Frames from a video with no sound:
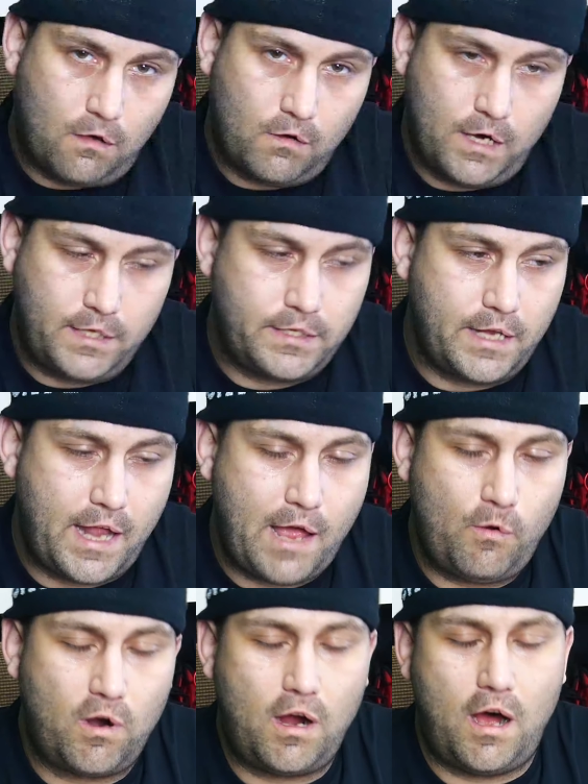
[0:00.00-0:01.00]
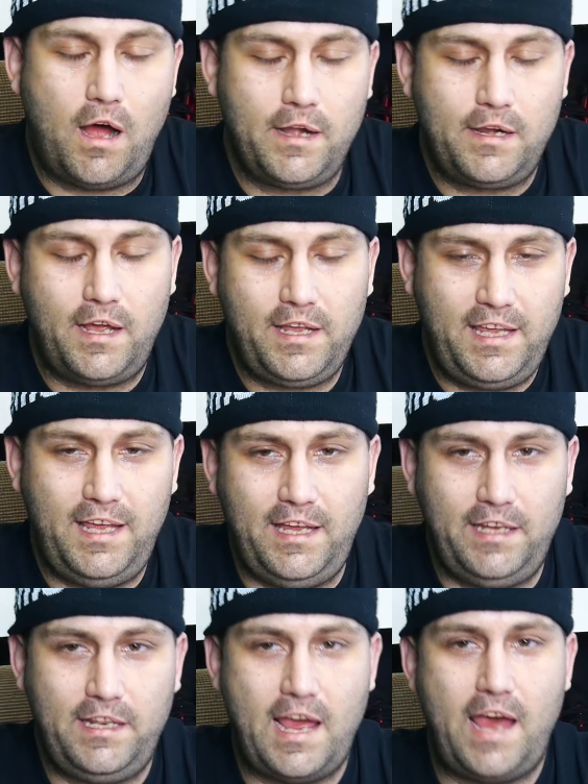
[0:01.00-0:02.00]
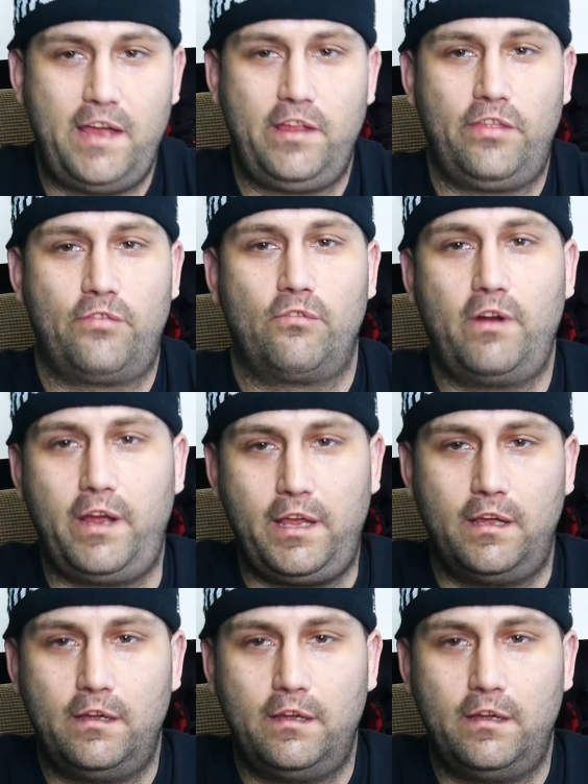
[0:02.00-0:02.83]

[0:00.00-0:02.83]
All right, today we're on Nike day three.